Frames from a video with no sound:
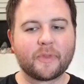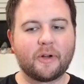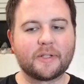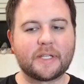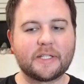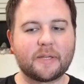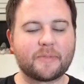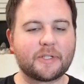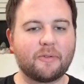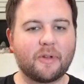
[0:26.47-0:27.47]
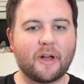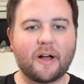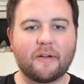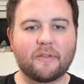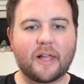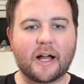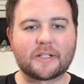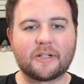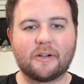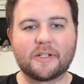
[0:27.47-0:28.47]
on today's episode of Locked on